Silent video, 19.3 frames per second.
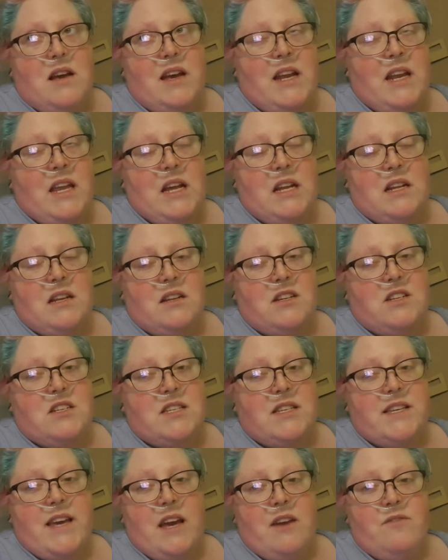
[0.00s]
in the end, I
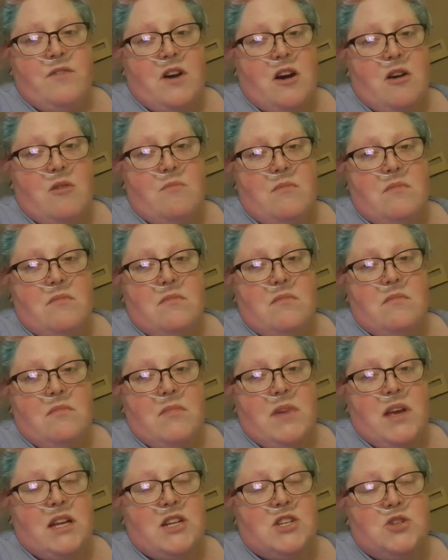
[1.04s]
just gave up.
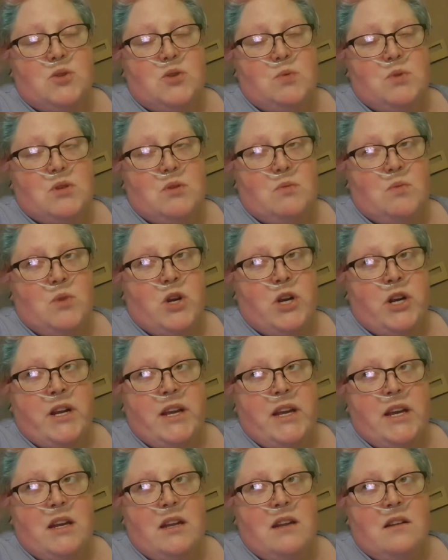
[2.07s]
It just wasn't
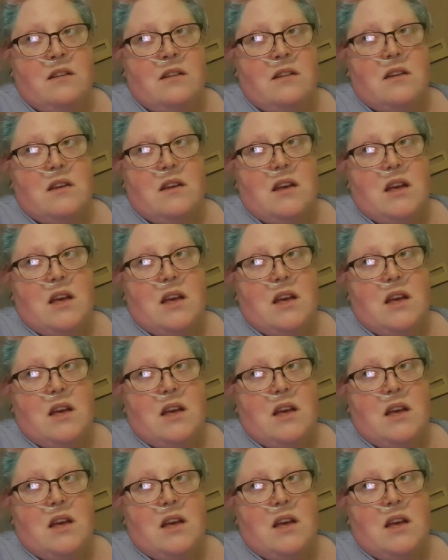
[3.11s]
working.